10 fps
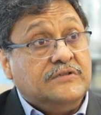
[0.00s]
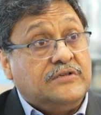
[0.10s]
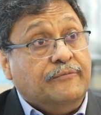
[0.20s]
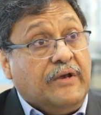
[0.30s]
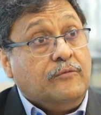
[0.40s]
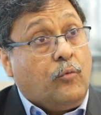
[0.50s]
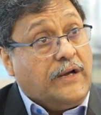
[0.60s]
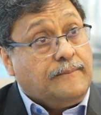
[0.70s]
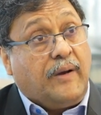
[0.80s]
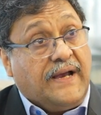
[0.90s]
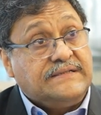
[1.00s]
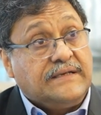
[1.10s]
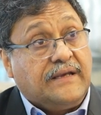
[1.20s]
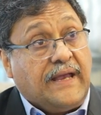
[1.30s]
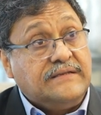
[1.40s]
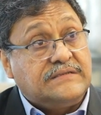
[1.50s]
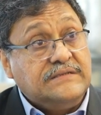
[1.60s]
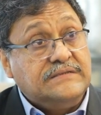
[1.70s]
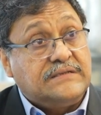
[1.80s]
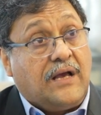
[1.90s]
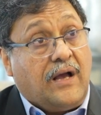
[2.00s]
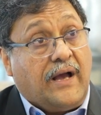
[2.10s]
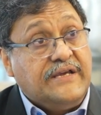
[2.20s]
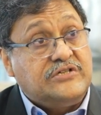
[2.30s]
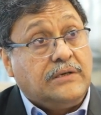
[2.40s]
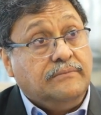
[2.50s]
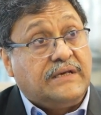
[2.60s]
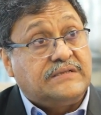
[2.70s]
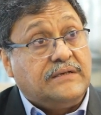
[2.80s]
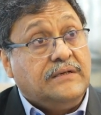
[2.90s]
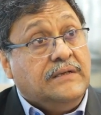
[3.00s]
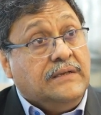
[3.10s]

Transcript: So when one buys a Gansons High-Shear Mixer,